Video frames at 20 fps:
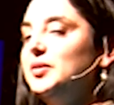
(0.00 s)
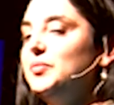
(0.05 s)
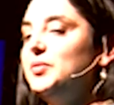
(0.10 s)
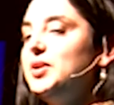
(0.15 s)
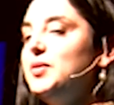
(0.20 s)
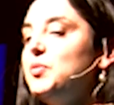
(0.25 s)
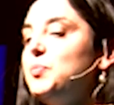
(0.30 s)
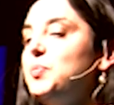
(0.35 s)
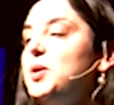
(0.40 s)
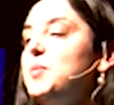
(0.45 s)

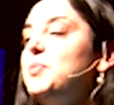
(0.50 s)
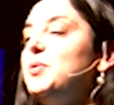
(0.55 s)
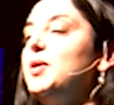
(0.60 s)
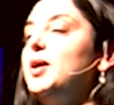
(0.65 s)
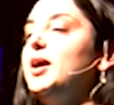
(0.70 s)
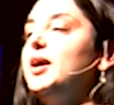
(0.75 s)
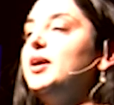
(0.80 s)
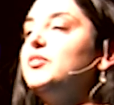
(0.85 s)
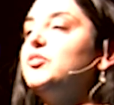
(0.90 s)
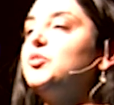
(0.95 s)
Whenever people
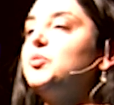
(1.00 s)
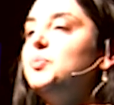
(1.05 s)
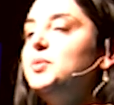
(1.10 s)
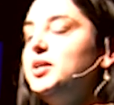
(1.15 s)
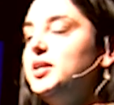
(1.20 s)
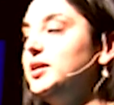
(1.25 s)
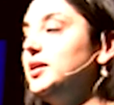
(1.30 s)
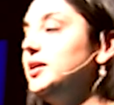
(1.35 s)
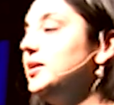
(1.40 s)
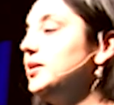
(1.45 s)
ask
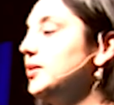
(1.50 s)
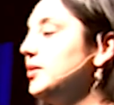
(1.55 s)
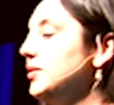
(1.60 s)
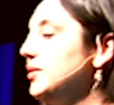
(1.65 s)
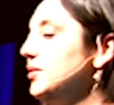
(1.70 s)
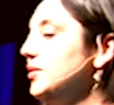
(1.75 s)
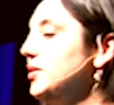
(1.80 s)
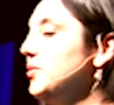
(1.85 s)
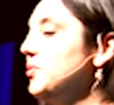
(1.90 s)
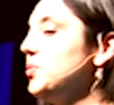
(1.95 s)
me,
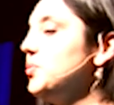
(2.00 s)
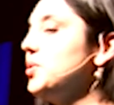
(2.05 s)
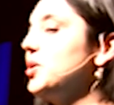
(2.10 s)
do you ever